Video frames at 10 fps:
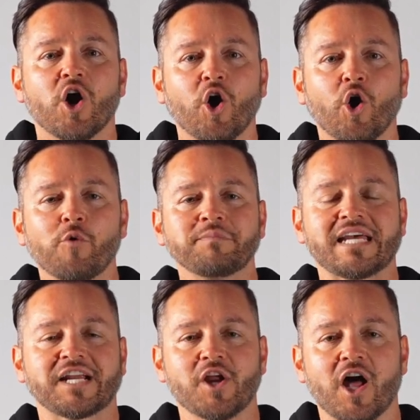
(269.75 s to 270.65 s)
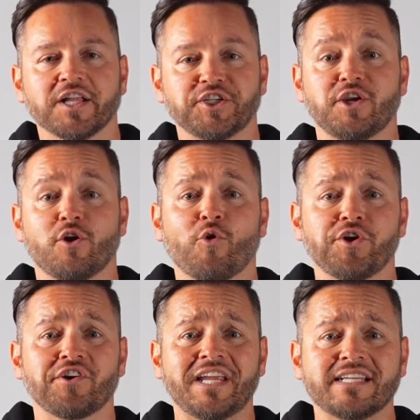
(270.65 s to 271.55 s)
ohm technology, or
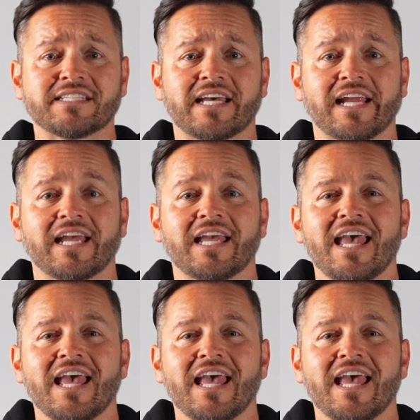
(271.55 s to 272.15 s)
your heat setting.